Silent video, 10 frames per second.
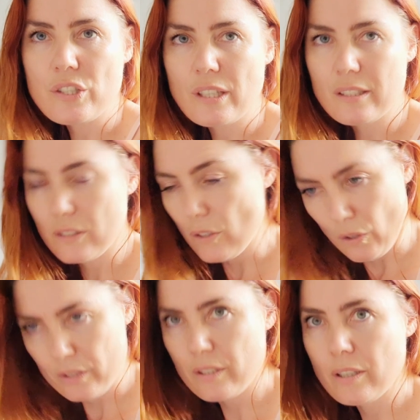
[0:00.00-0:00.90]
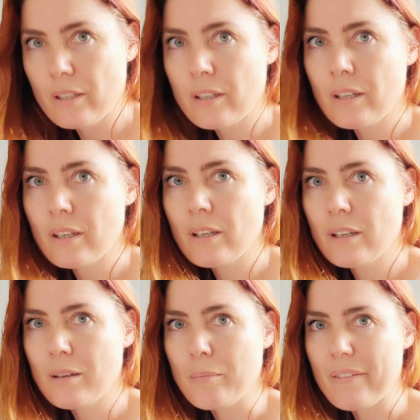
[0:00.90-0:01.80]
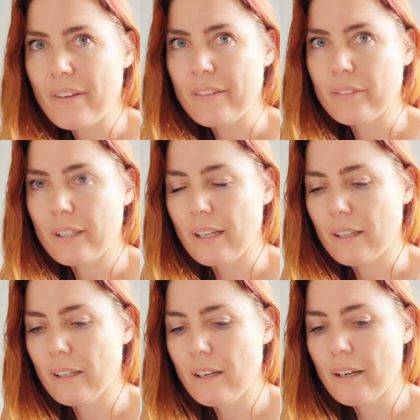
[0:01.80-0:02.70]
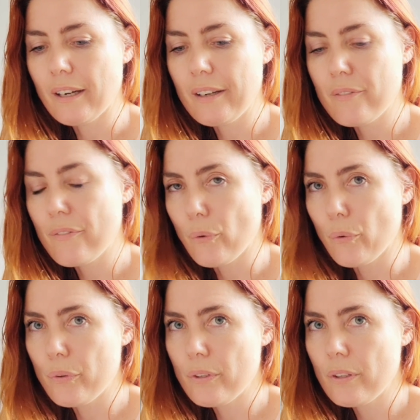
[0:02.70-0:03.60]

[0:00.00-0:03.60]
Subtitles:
is not my favourite colour. I have thought